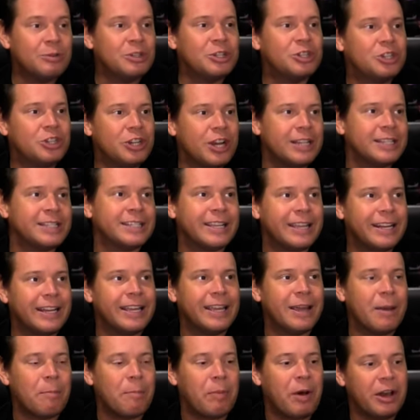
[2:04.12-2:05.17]
I was just going
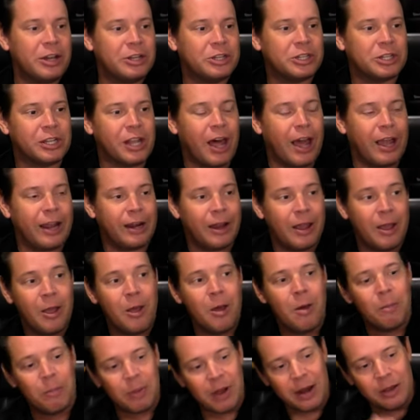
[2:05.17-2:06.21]
to get Punchline.
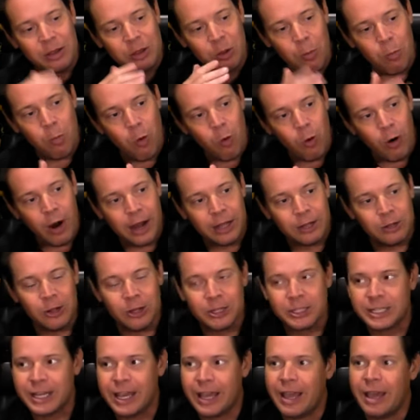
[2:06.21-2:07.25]
But the more I
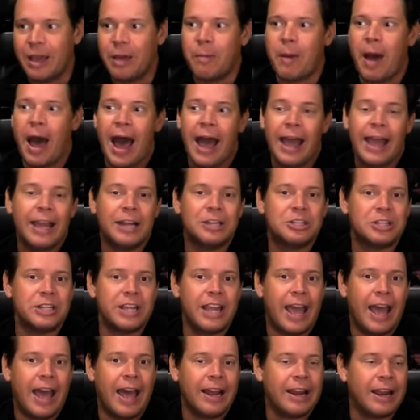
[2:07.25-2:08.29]
looked at him, I
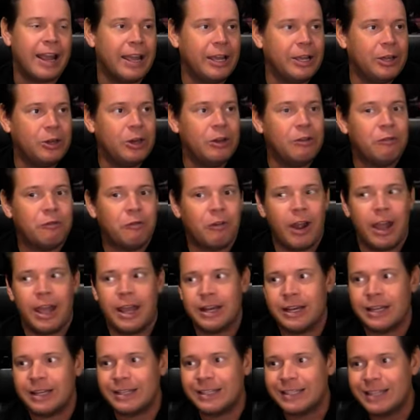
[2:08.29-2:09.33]
actually had a good
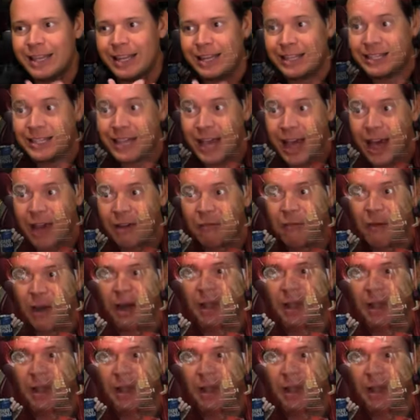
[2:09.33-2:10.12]
friend, the Todd